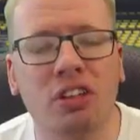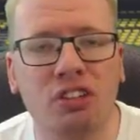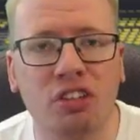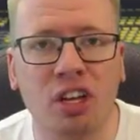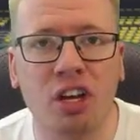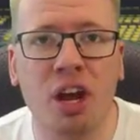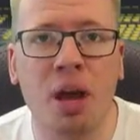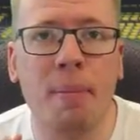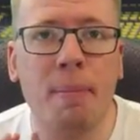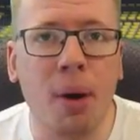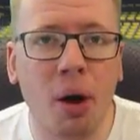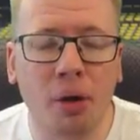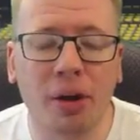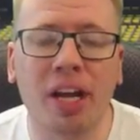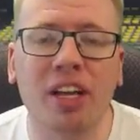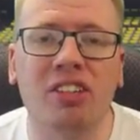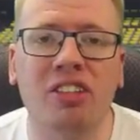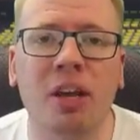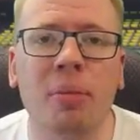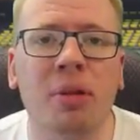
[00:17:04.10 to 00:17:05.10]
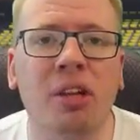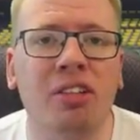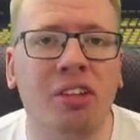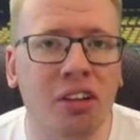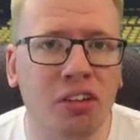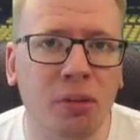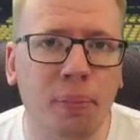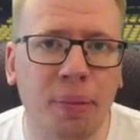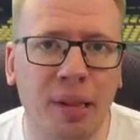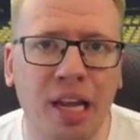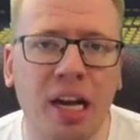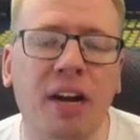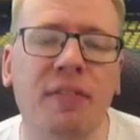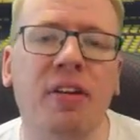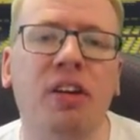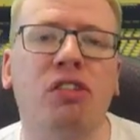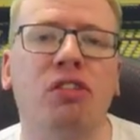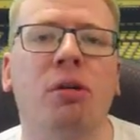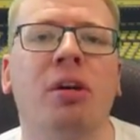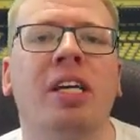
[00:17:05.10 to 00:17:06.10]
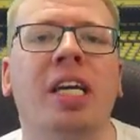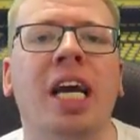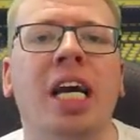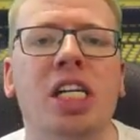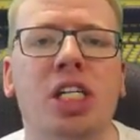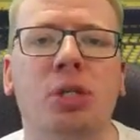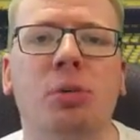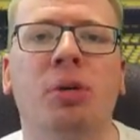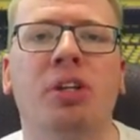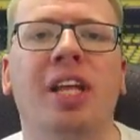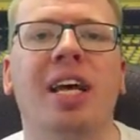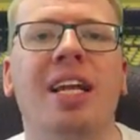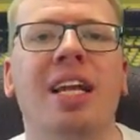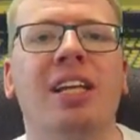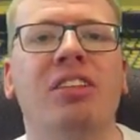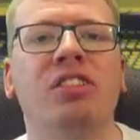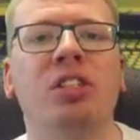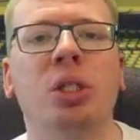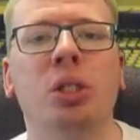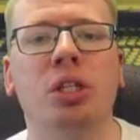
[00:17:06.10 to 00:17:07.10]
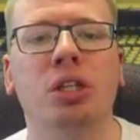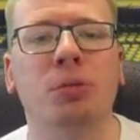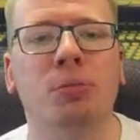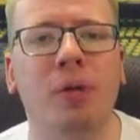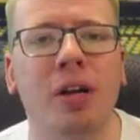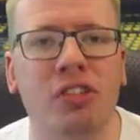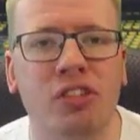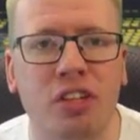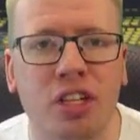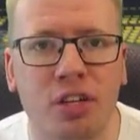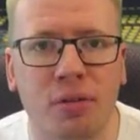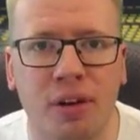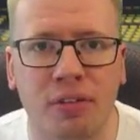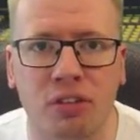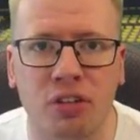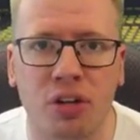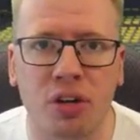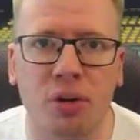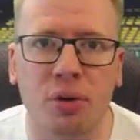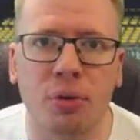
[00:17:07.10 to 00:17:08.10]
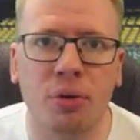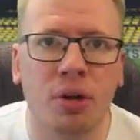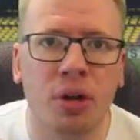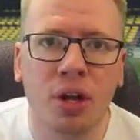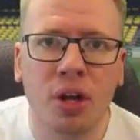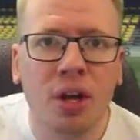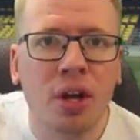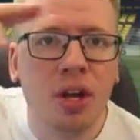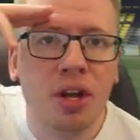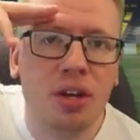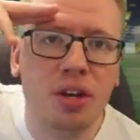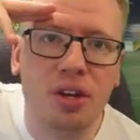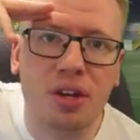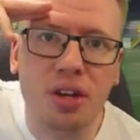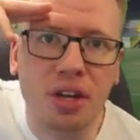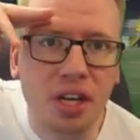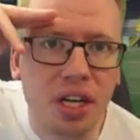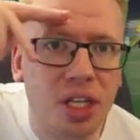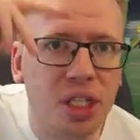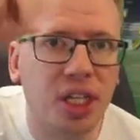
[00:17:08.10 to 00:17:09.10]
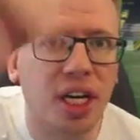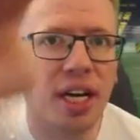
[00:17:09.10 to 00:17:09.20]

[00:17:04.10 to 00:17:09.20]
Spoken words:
the Sadio Mane Team of the Season player review, so I'll catch you all there, lads. Enjoy the rest of your afternoon. Nidge